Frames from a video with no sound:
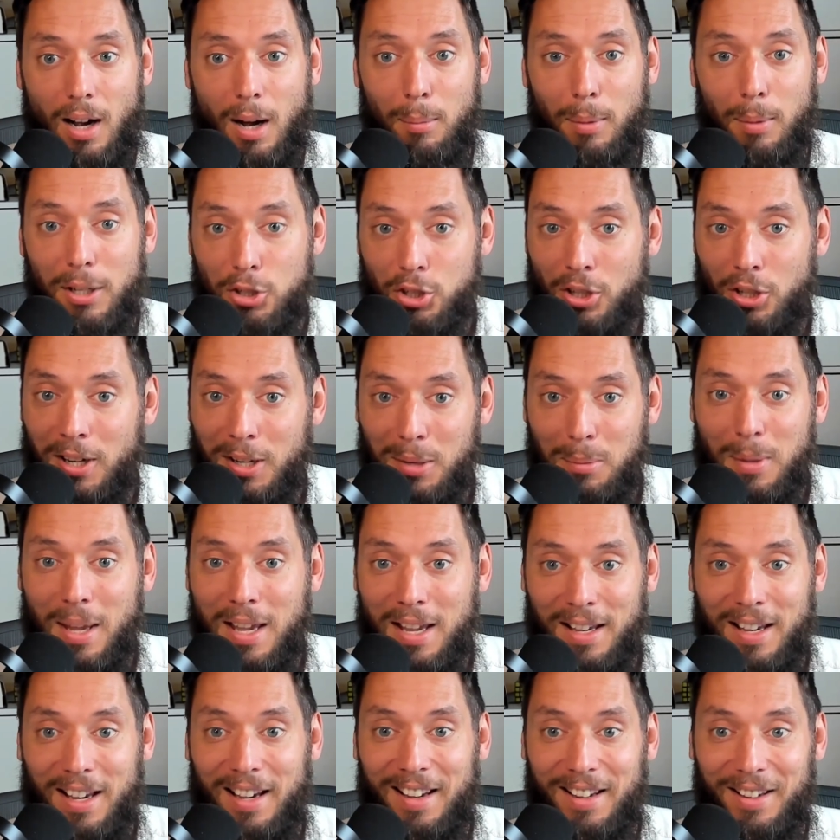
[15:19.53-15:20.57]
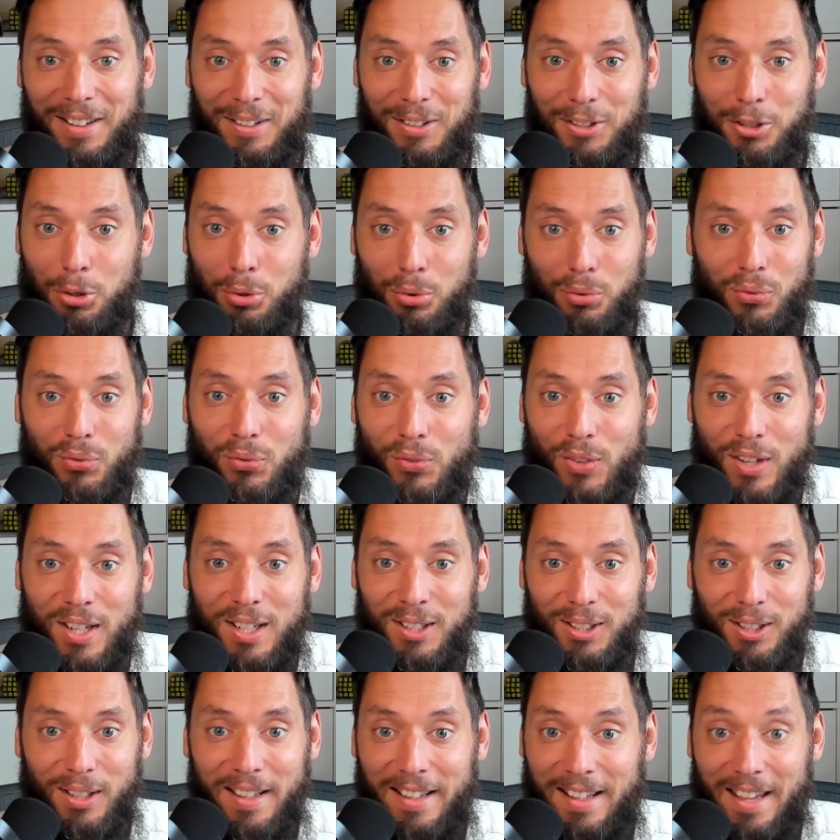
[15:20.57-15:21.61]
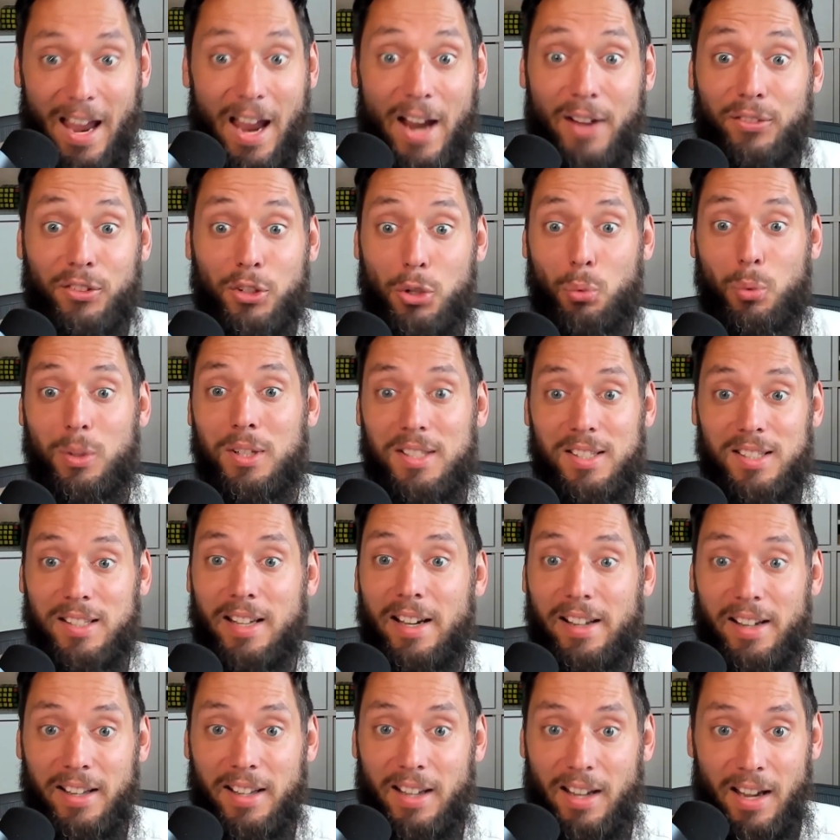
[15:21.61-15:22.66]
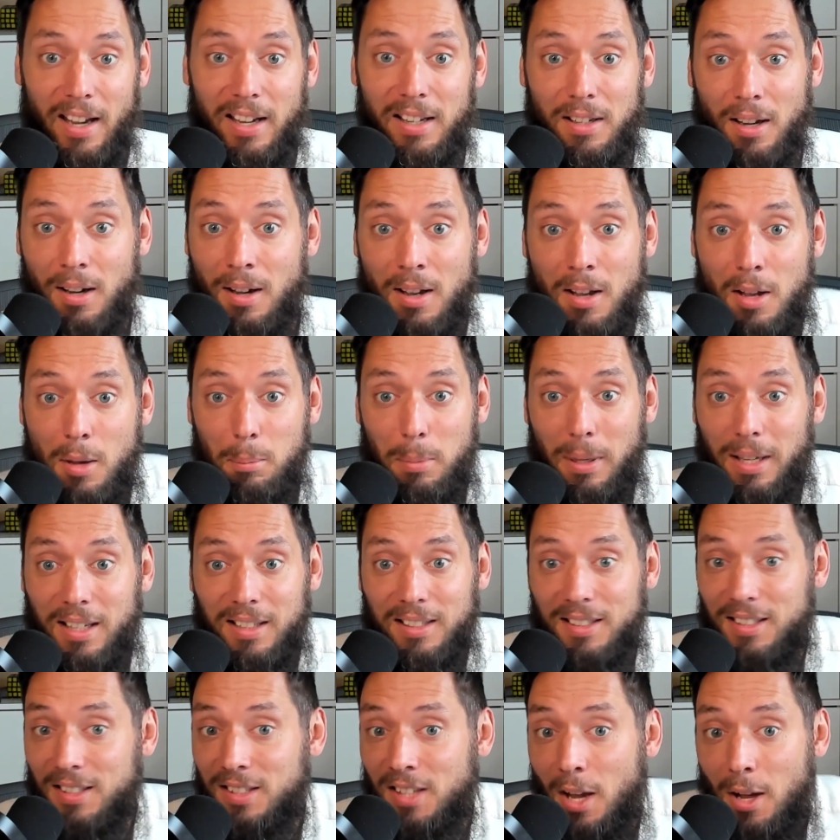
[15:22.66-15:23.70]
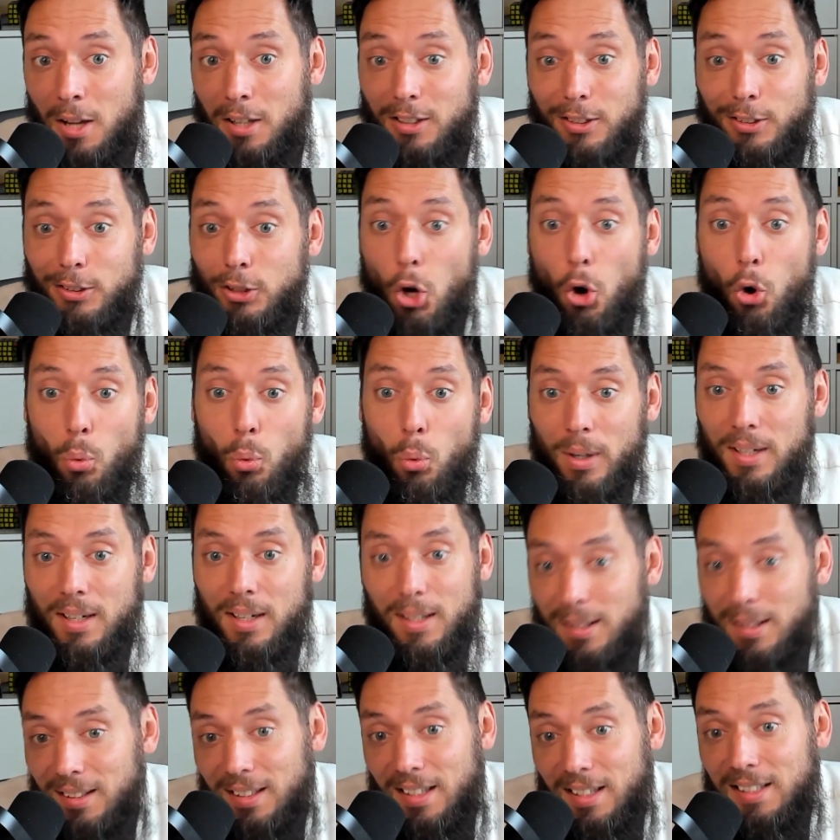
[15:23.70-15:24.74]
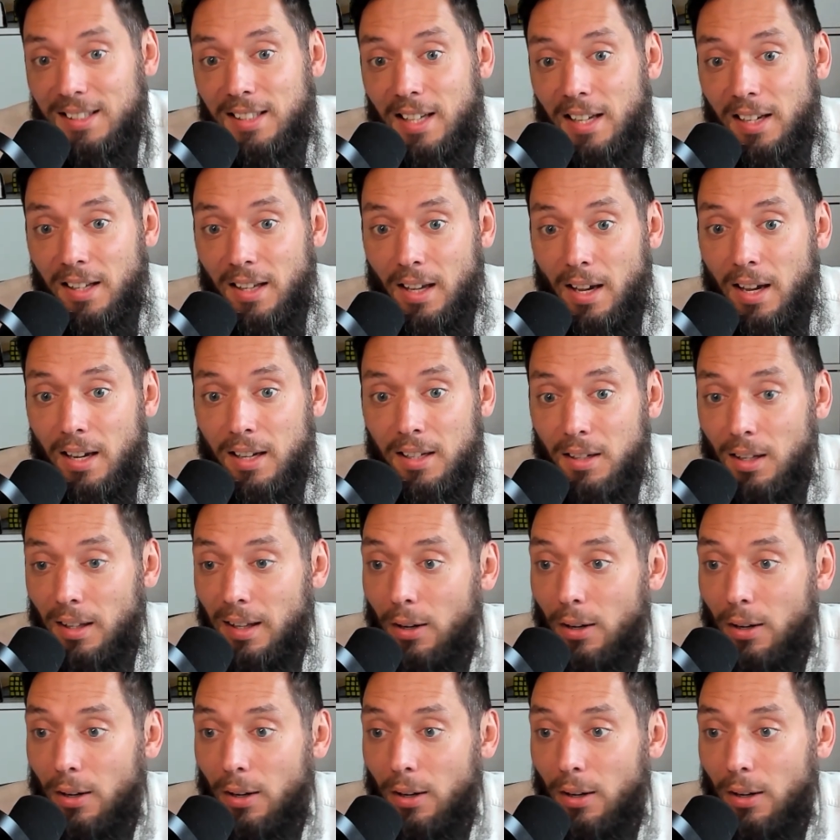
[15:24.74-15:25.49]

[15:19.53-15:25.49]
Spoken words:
I'm not trying to make you feel like everyone's getting ahead, because no one is getting ahead.